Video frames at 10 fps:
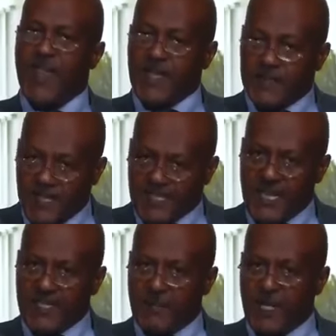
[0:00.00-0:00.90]
and that's the
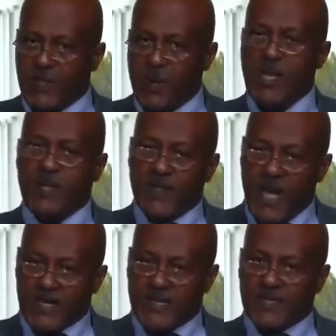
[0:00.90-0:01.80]
sentiment.
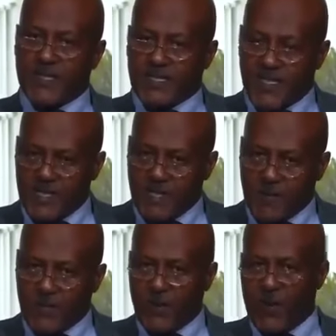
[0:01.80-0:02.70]
That is the
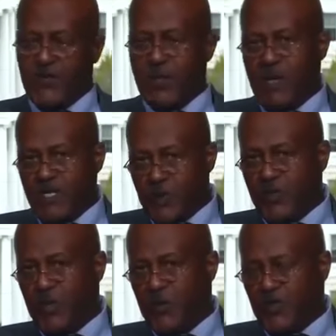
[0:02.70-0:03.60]
sentiment of the
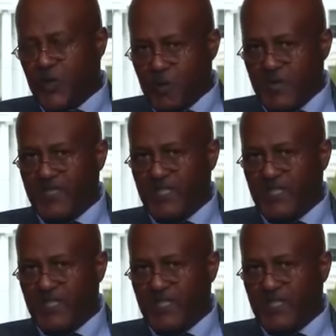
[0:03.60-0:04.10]
majority of Ethiopians